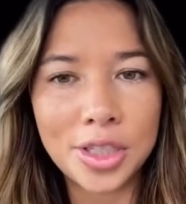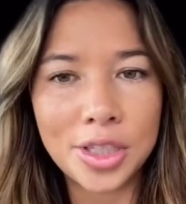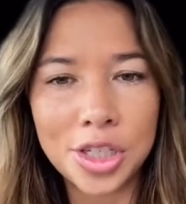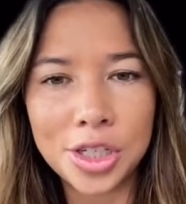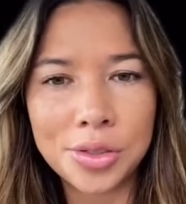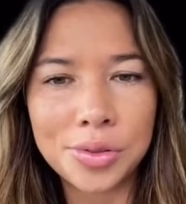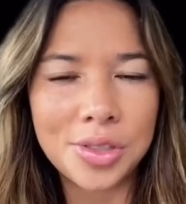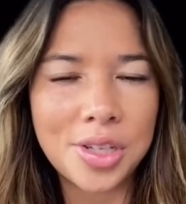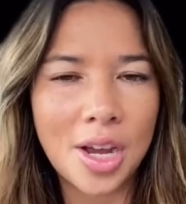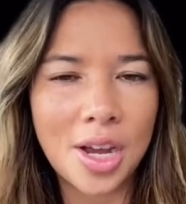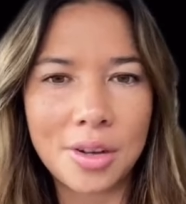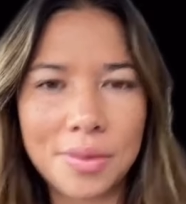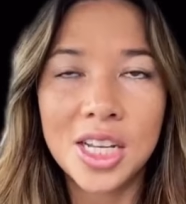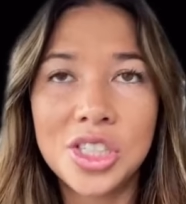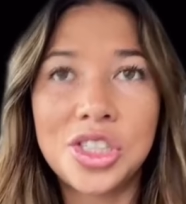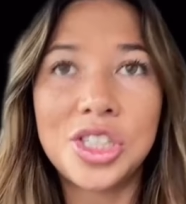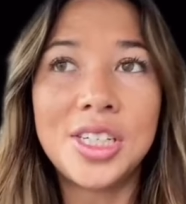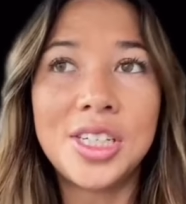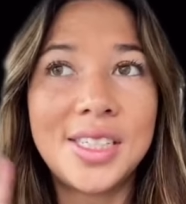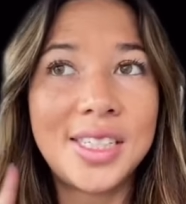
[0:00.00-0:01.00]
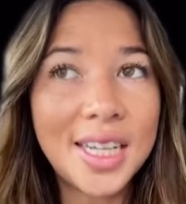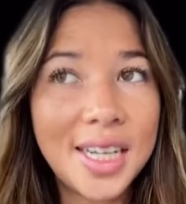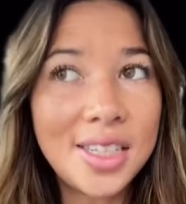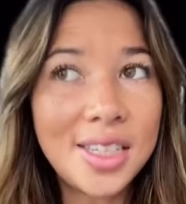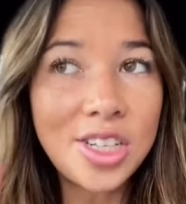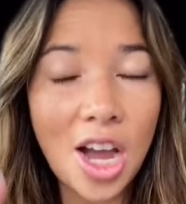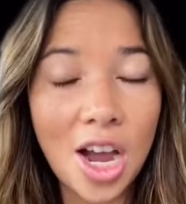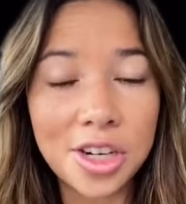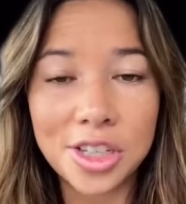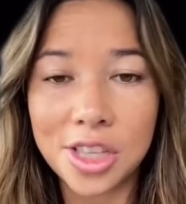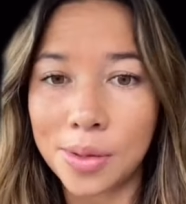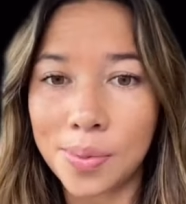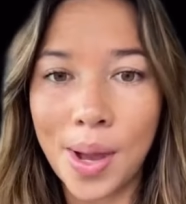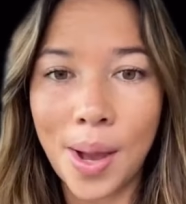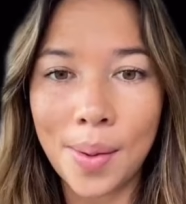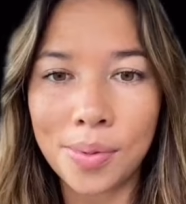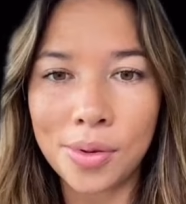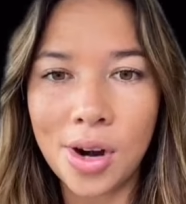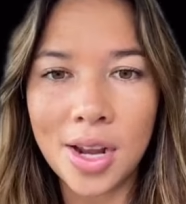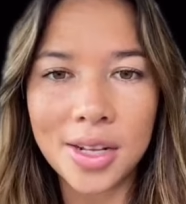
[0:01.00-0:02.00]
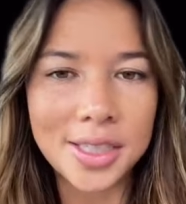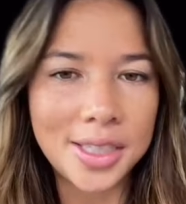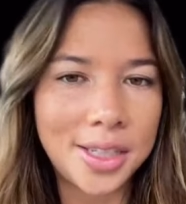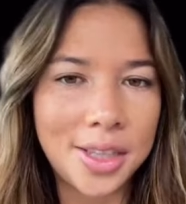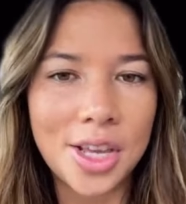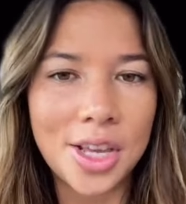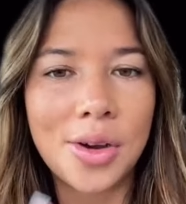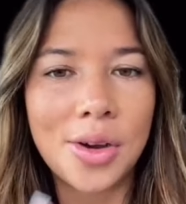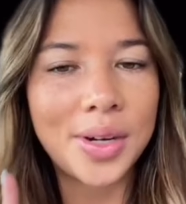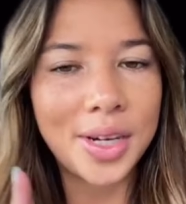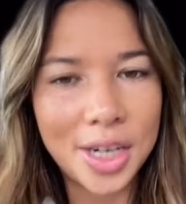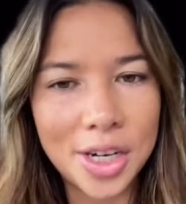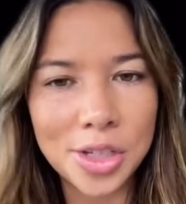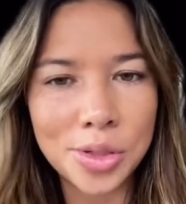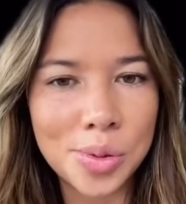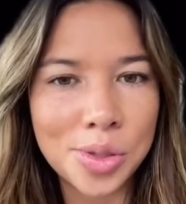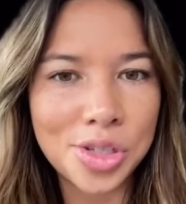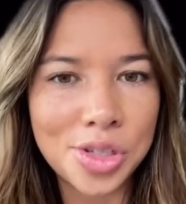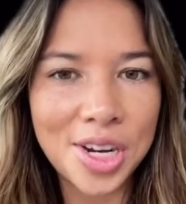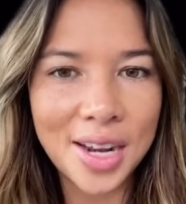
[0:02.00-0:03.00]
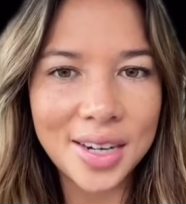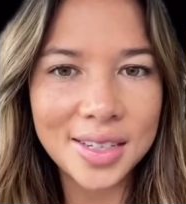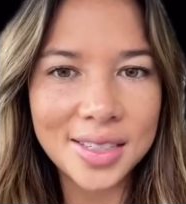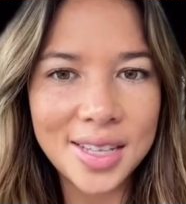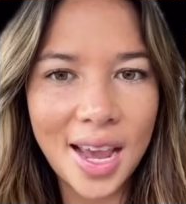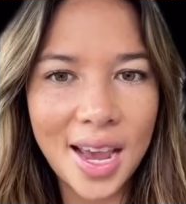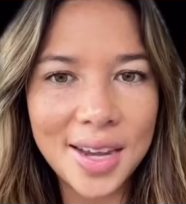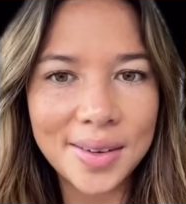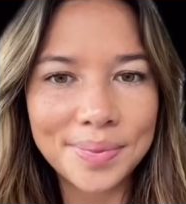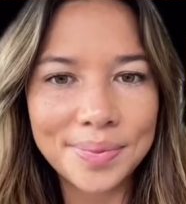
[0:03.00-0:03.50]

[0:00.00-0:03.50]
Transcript: so she did talk to the paparazzi though, and here's what she had to say.